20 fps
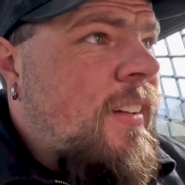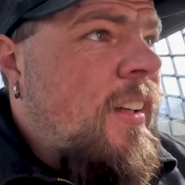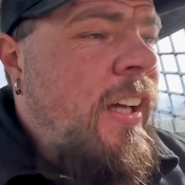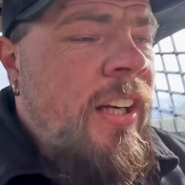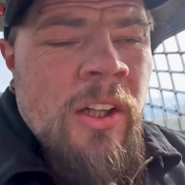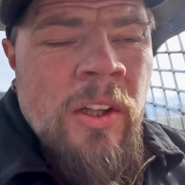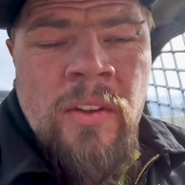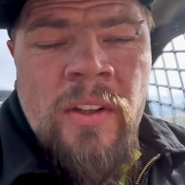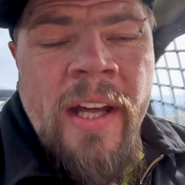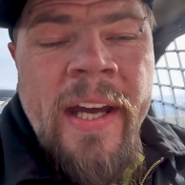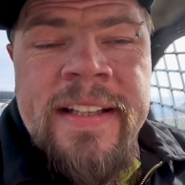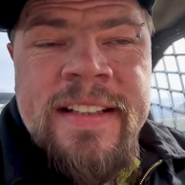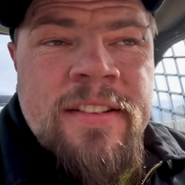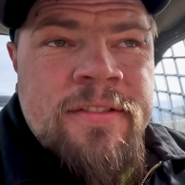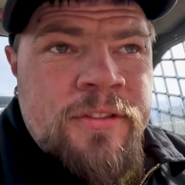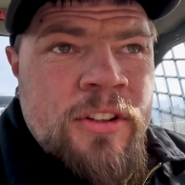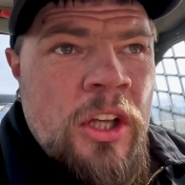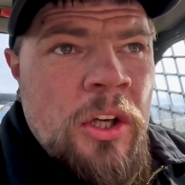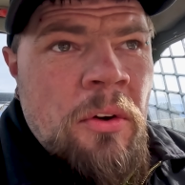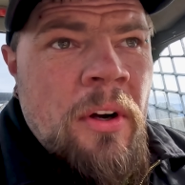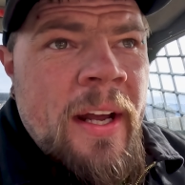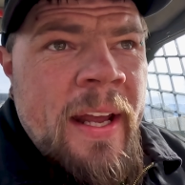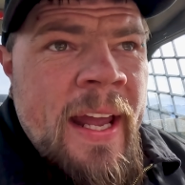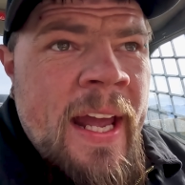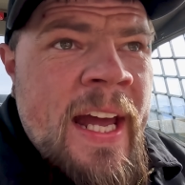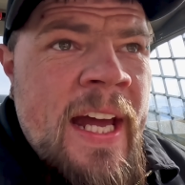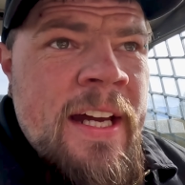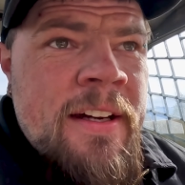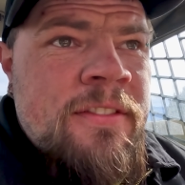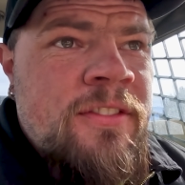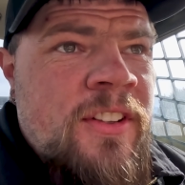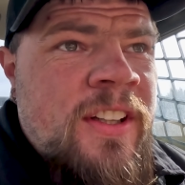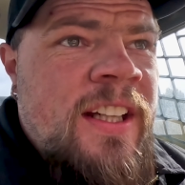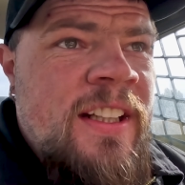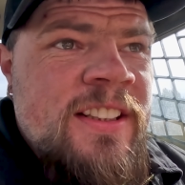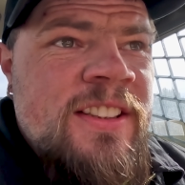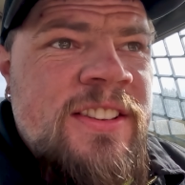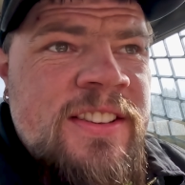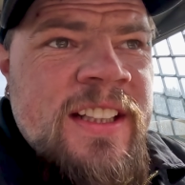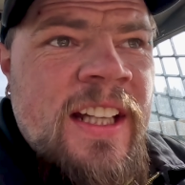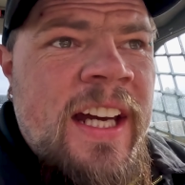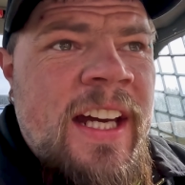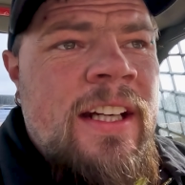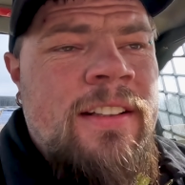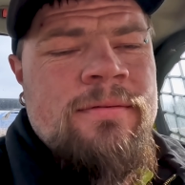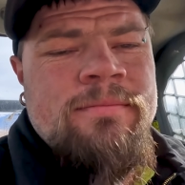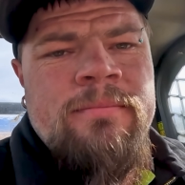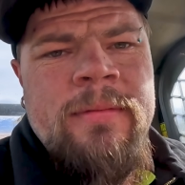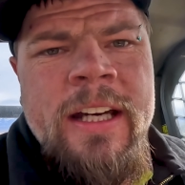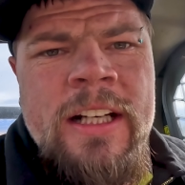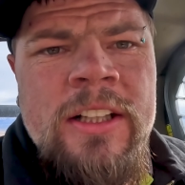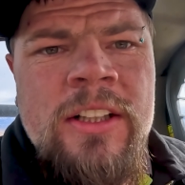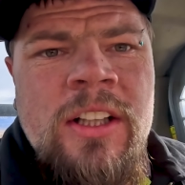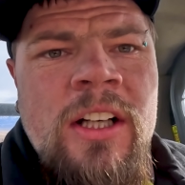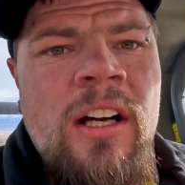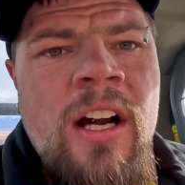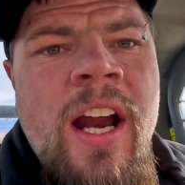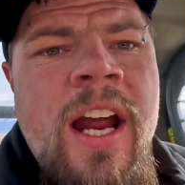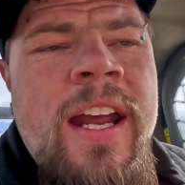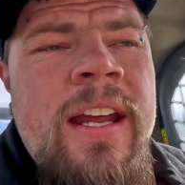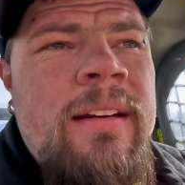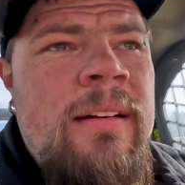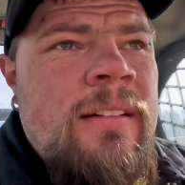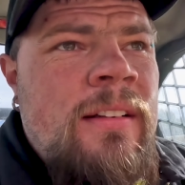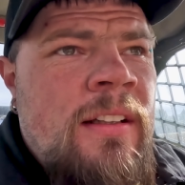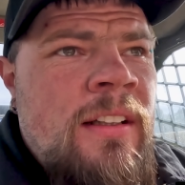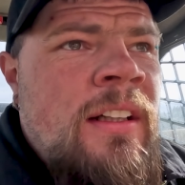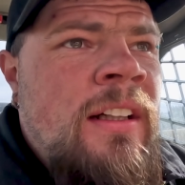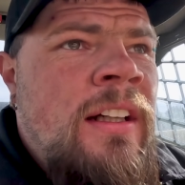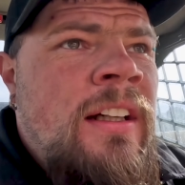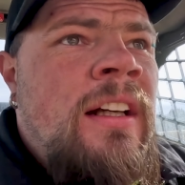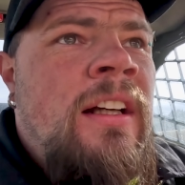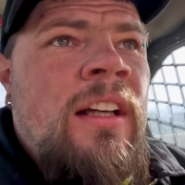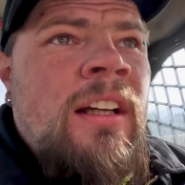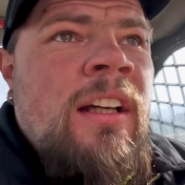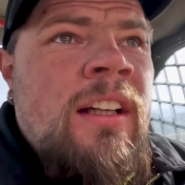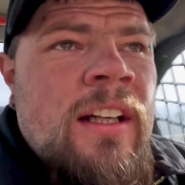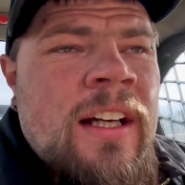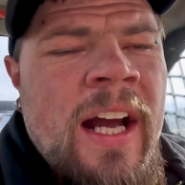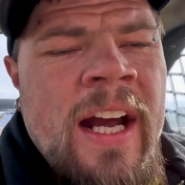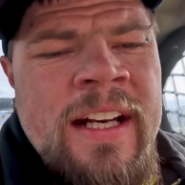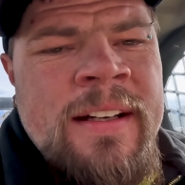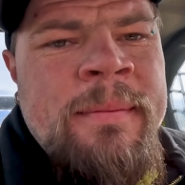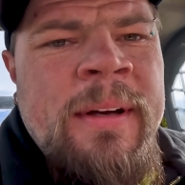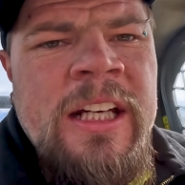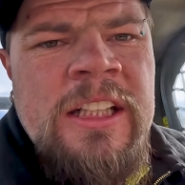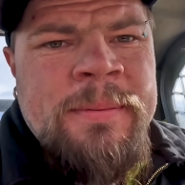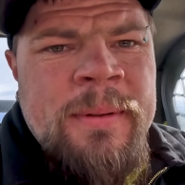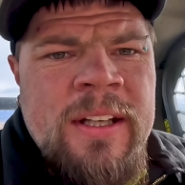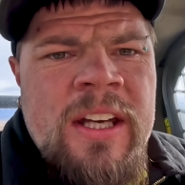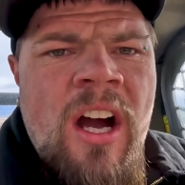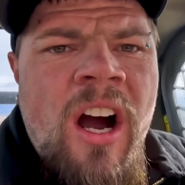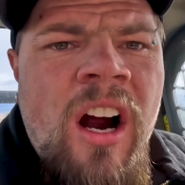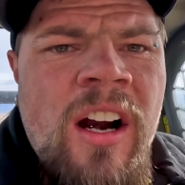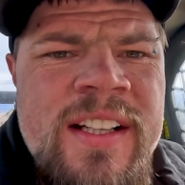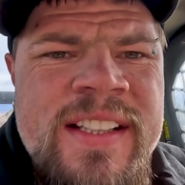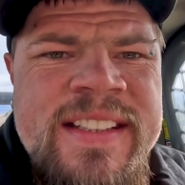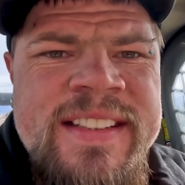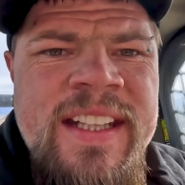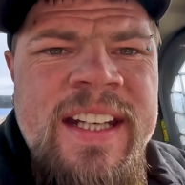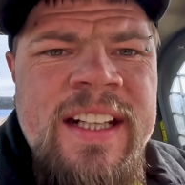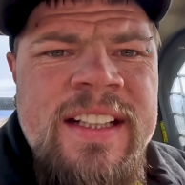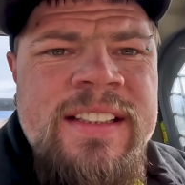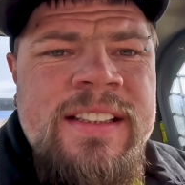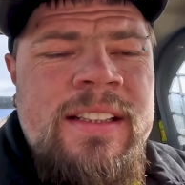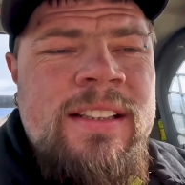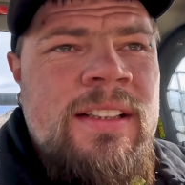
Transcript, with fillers: I don't like the view I have because that metal gray kind of makes me car sick.